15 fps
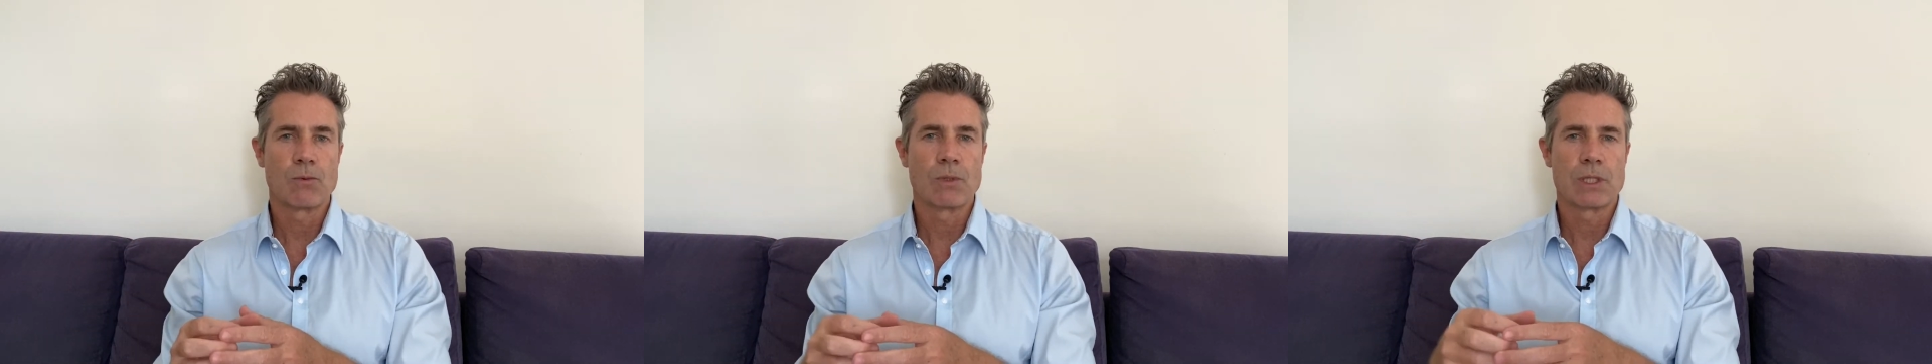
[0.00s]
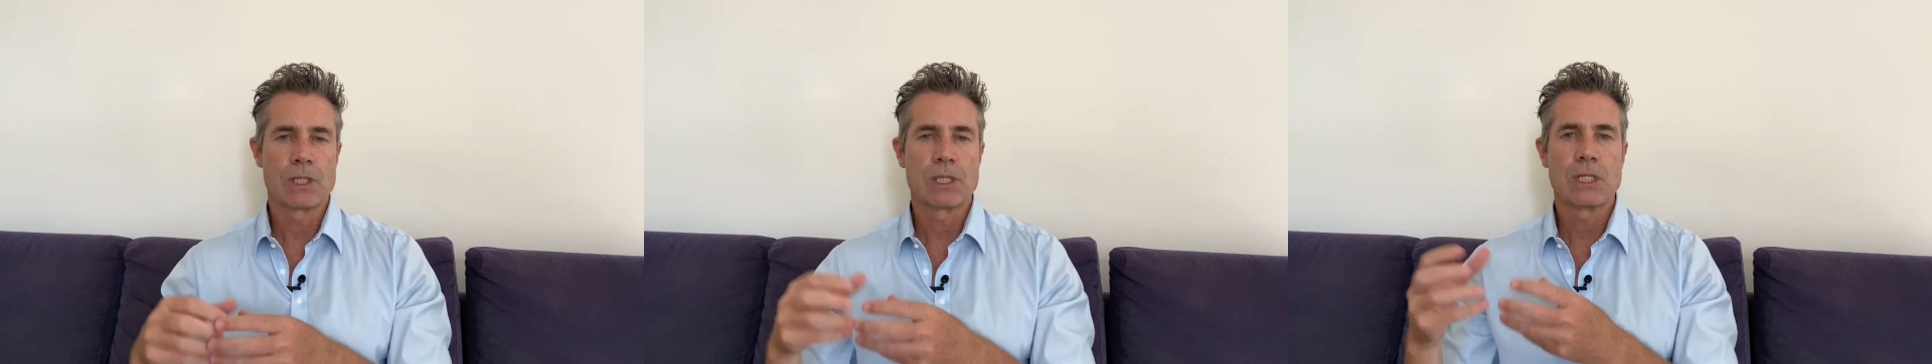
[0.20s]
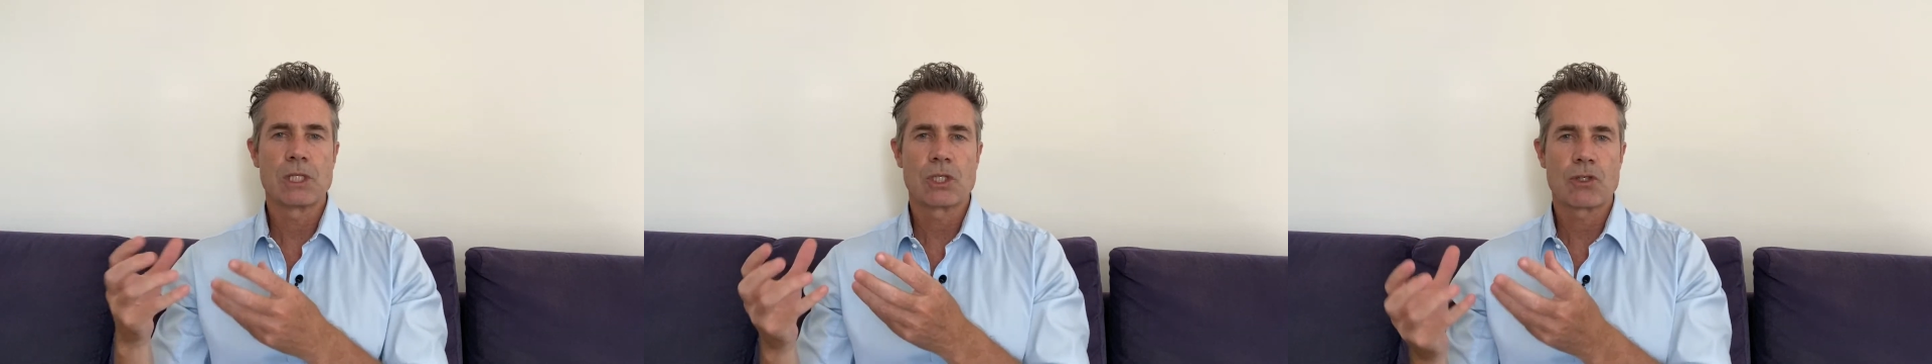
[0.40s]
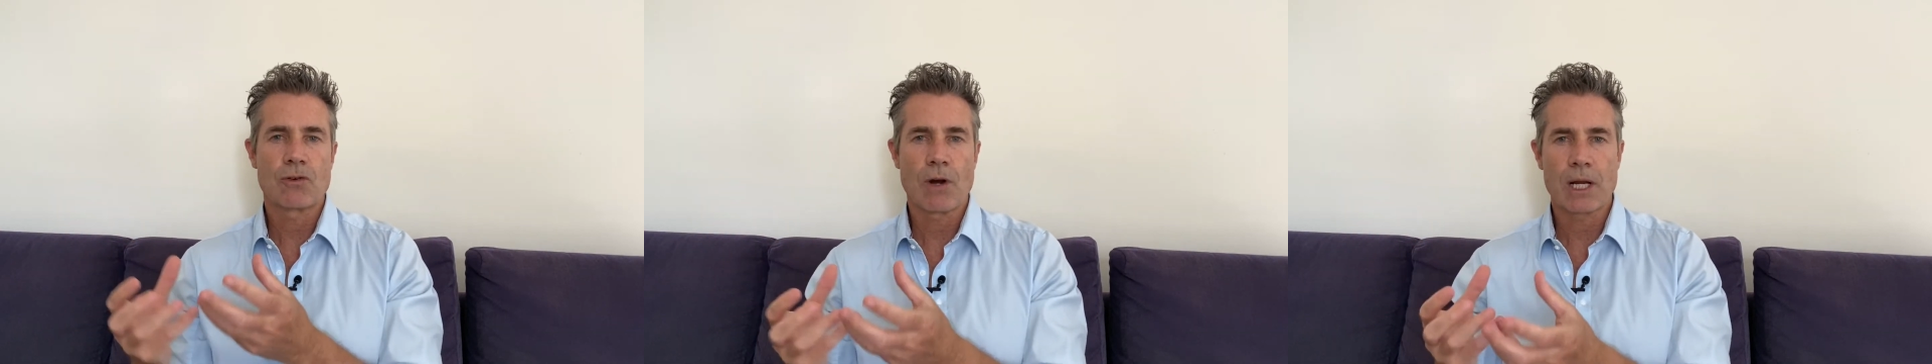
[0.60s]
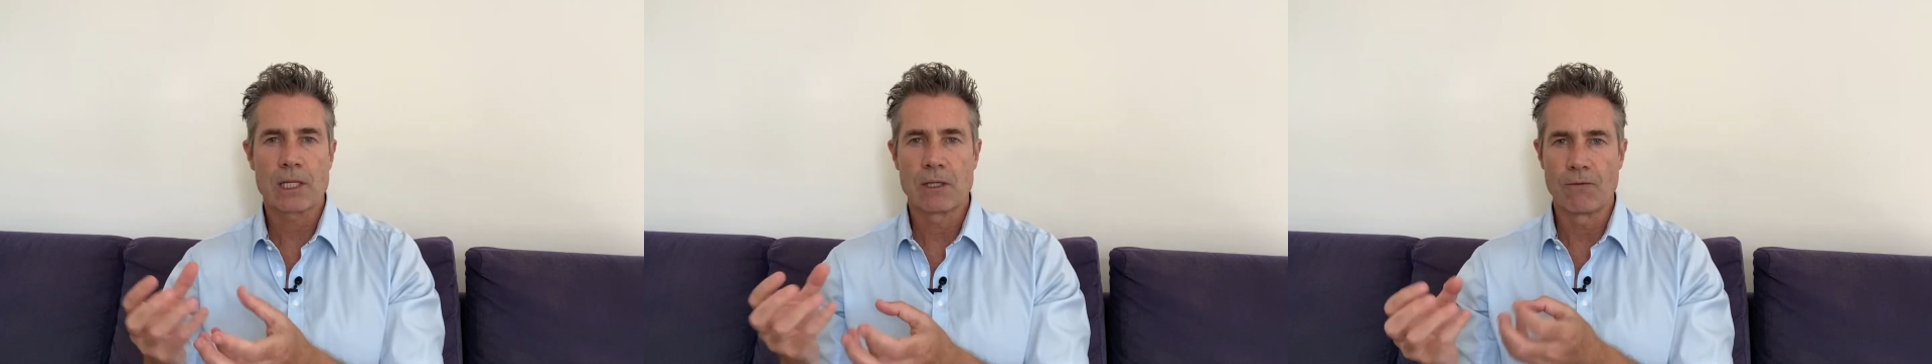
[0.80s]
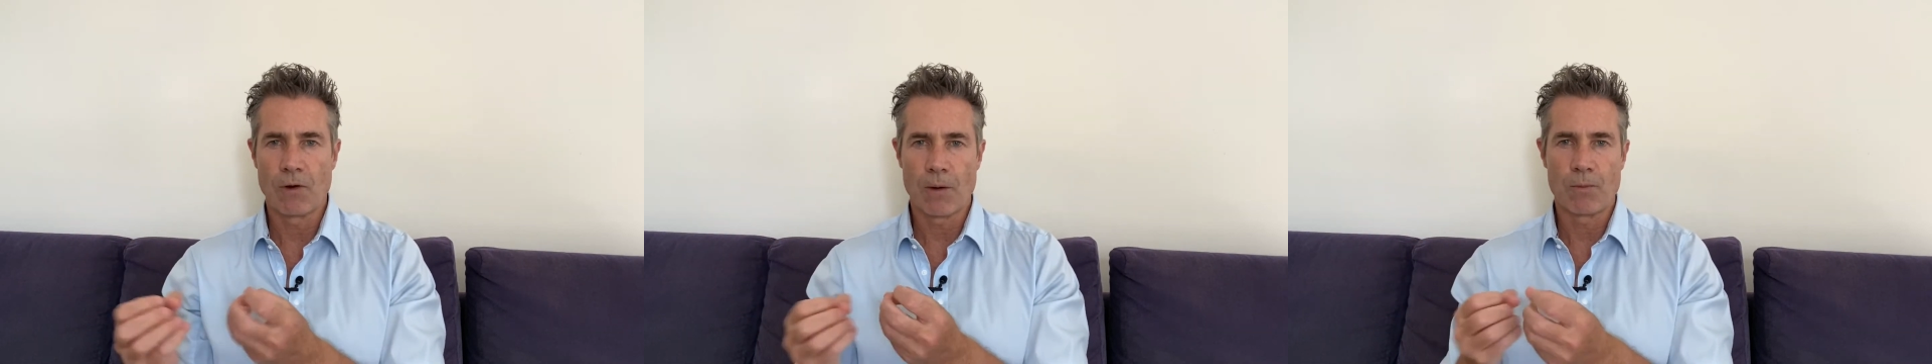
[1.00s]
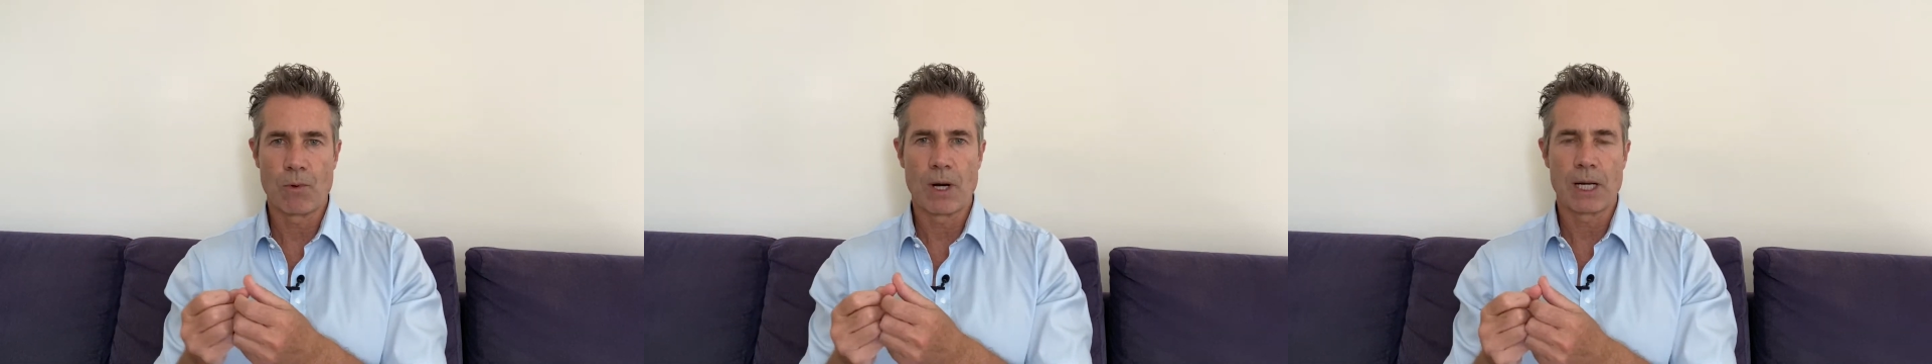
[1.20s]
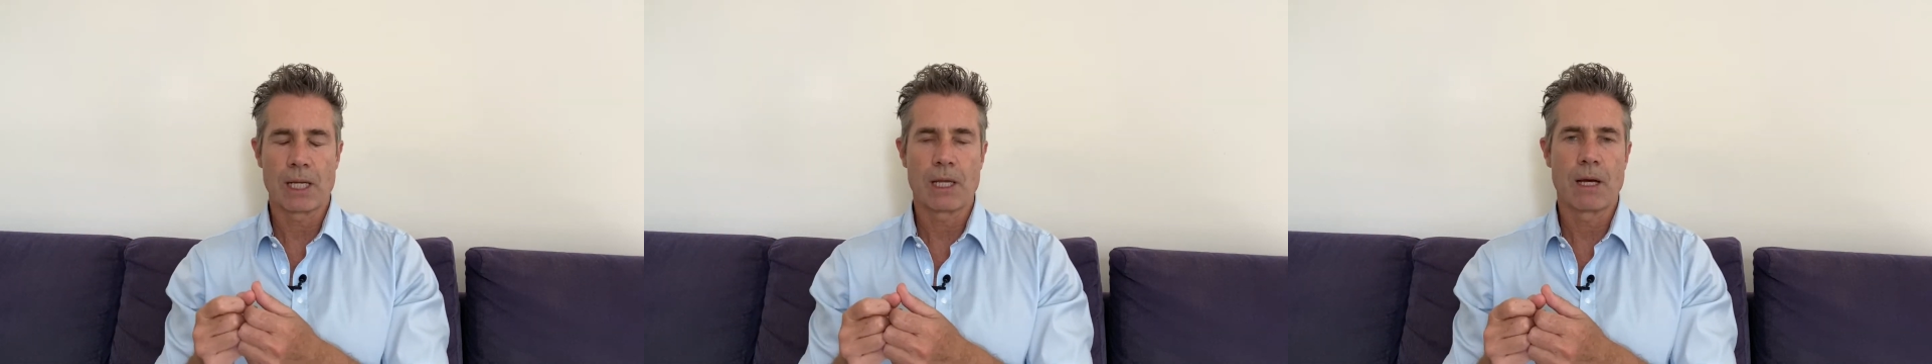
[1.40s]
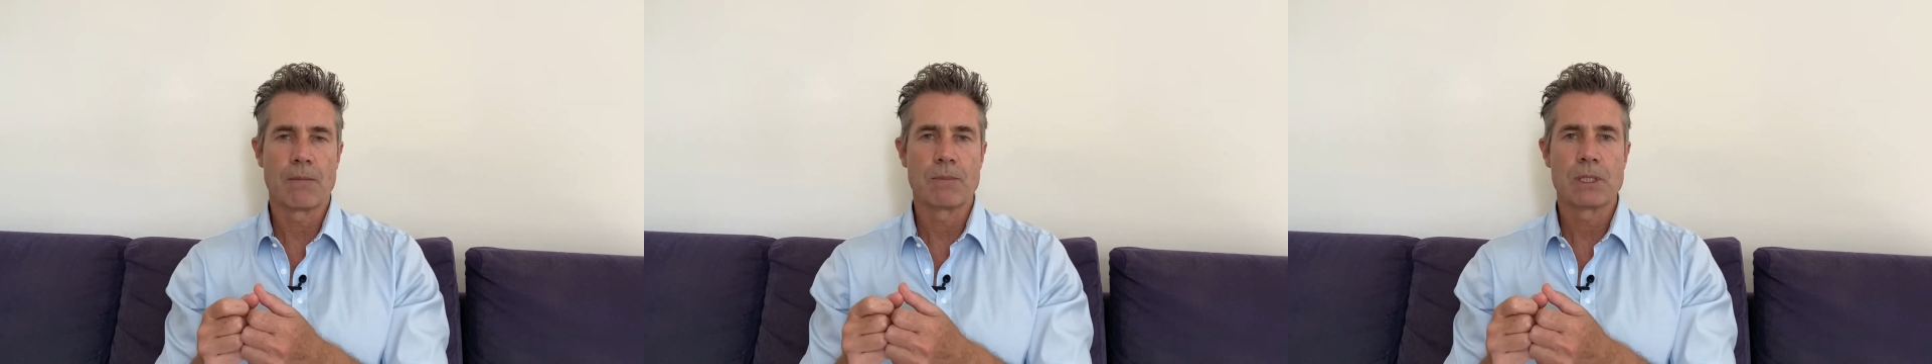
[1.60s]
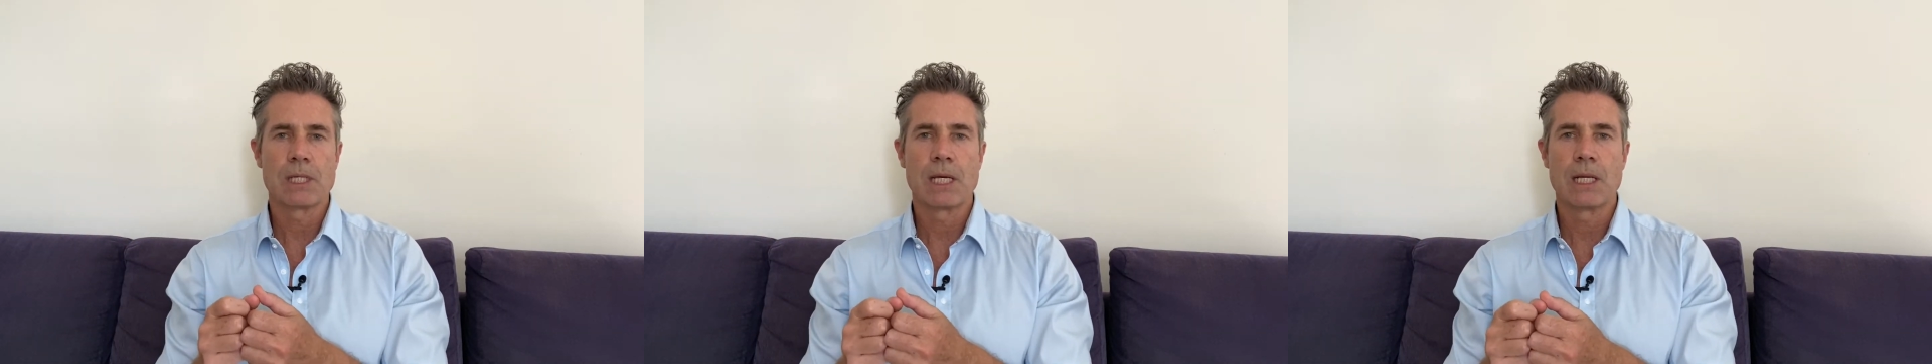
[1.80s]
with destructive operator
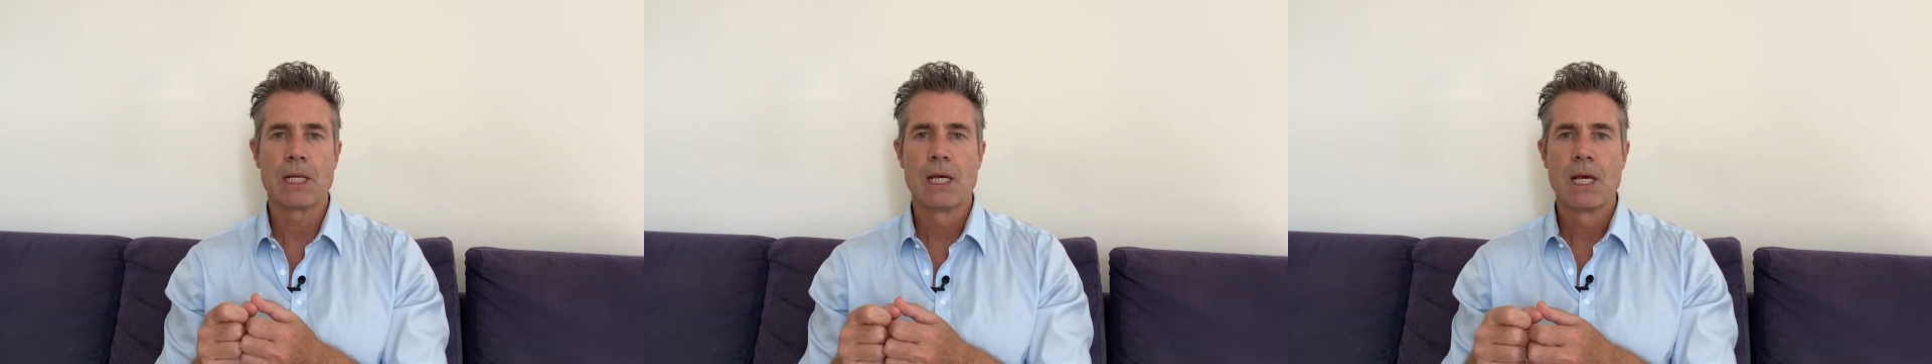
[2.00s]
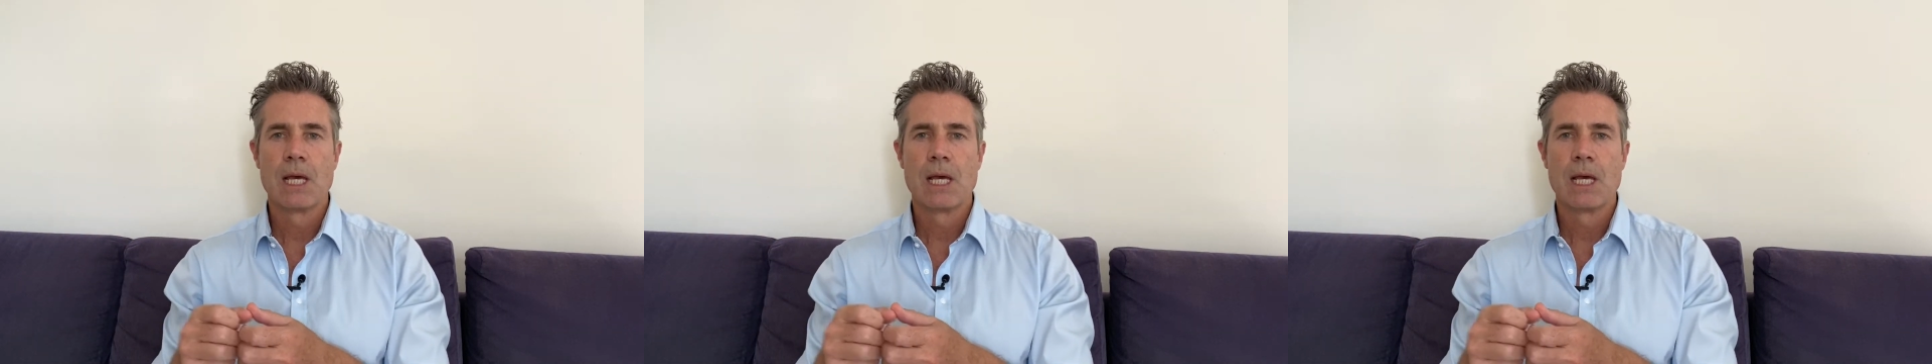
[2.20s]
comes in,